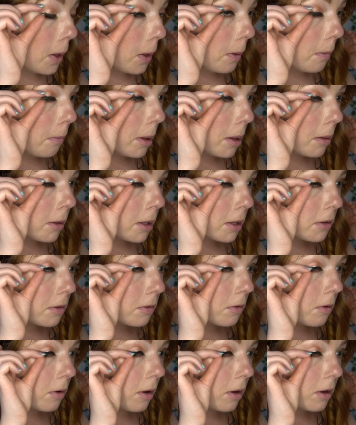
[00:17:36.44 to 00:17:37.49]
Maybe it's
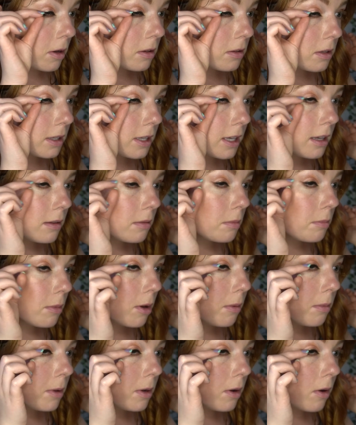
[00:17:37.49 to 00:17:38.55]
not because it keeps
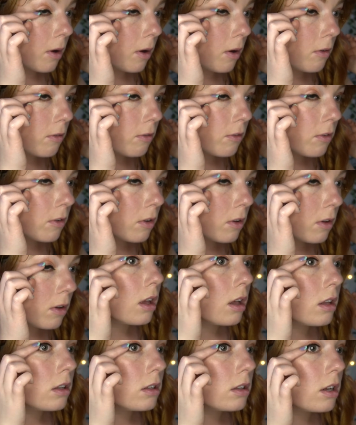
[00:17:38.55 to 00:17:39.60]
popping off.
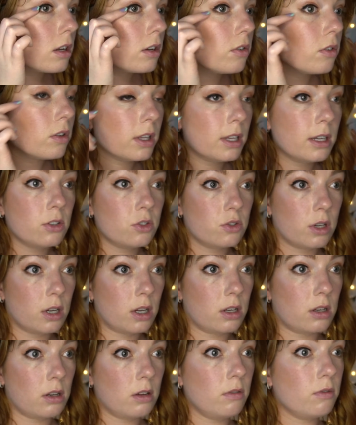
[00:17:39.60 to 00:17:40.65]
Did I not let it dry
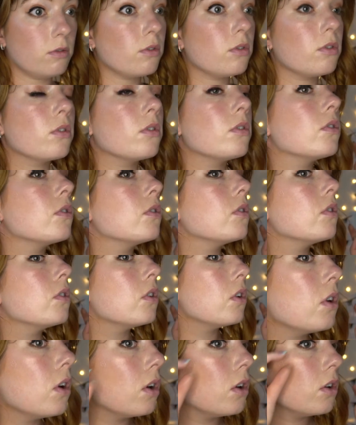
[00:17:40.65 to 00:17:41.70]
enough?
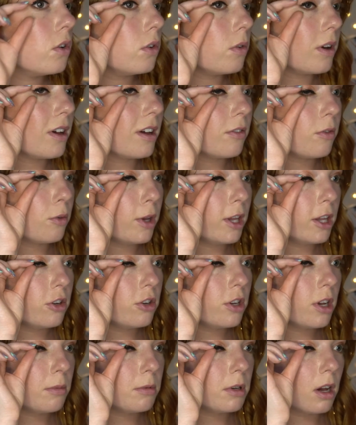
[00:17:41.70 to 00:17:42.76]
Do I have weird
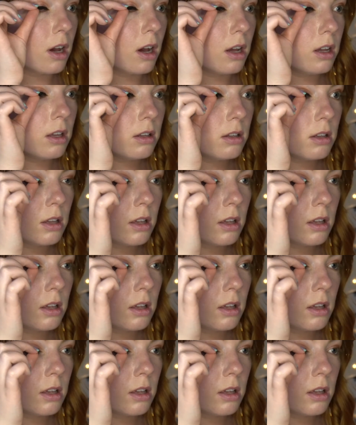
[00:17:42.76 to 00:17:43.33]
shaped eyes?